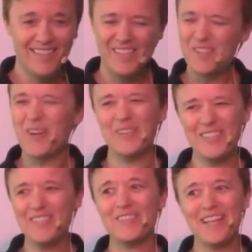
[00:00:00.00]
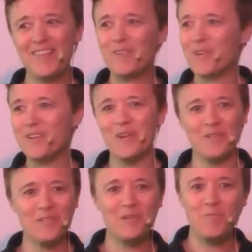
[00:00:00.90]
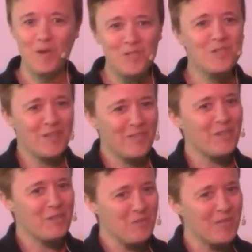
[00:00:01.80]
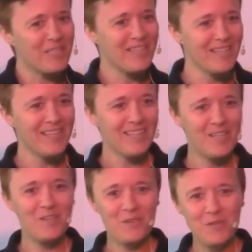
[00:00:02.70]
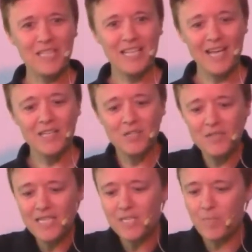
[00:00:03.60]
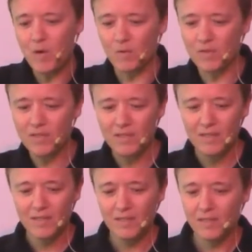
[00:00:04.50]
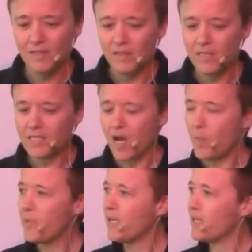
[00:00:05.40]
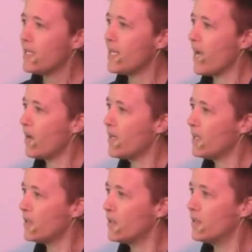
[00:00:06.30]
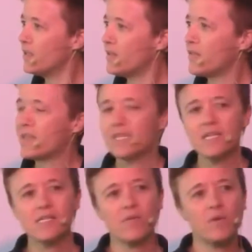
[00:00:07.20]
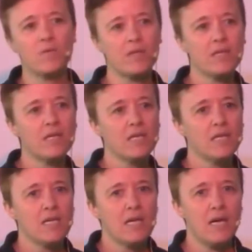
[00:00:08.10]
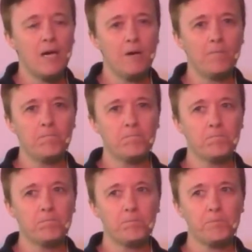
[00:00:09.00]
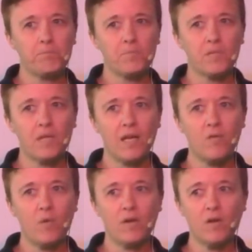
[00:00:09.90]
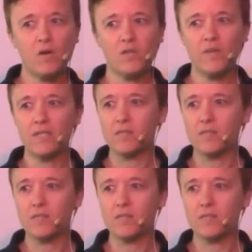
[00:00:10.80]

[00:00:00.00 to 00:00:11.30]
You all, you, everyone knows those parts of yourself that you really, that you really like. So it takes both. This uphill and downhill, the things that we really um, kind of want to cultivate